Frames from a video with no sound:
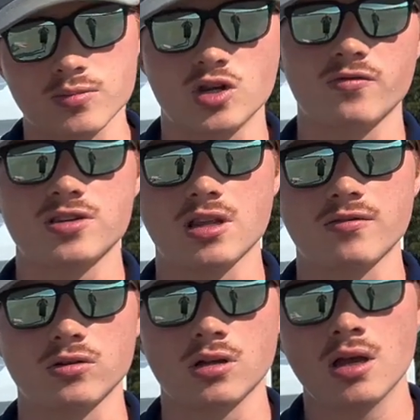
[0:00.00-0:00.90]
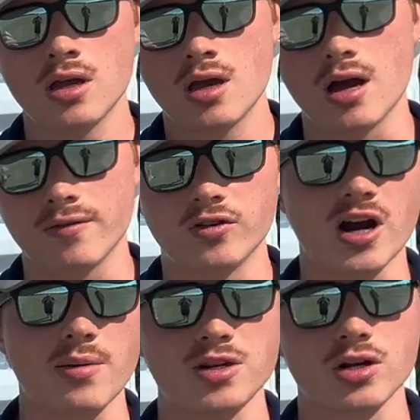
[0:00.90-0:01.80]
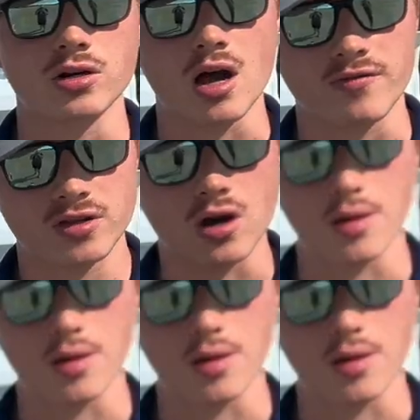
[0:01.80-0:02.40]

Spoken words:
surface level of grime and dirt off the car.